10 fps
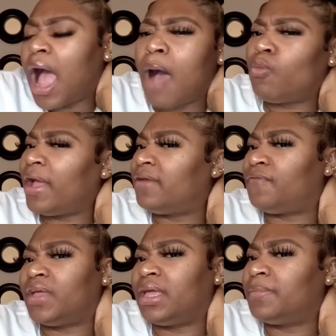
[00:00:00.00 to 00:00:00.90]
I'm
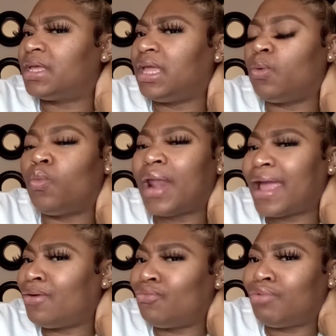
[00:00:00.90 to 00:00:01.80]
waiting for him to get well,
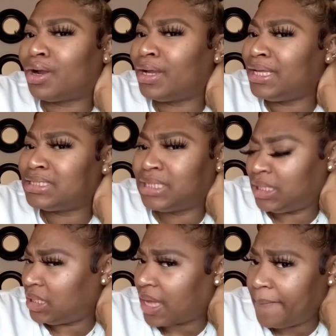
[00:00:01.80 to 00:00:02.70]
like where is
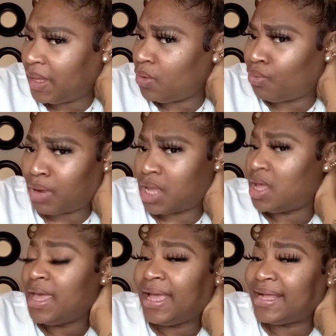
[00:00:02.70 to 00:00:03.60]
he? I mean,
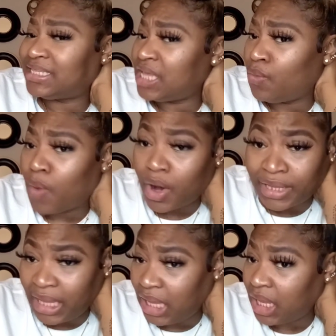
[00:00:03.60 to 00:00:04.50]
is he
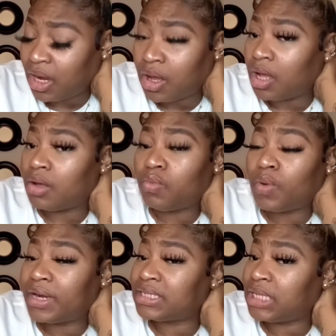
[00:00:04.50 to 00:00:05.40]
working or
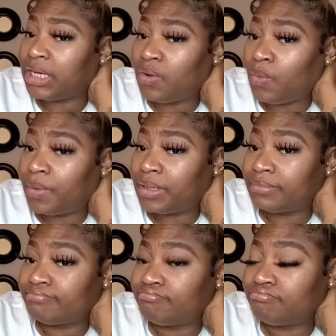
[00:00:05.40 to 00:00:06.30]
what is he doing?
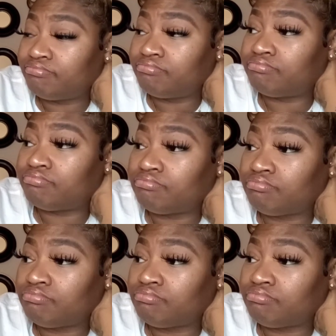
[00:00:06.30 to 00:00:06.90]
Hmm.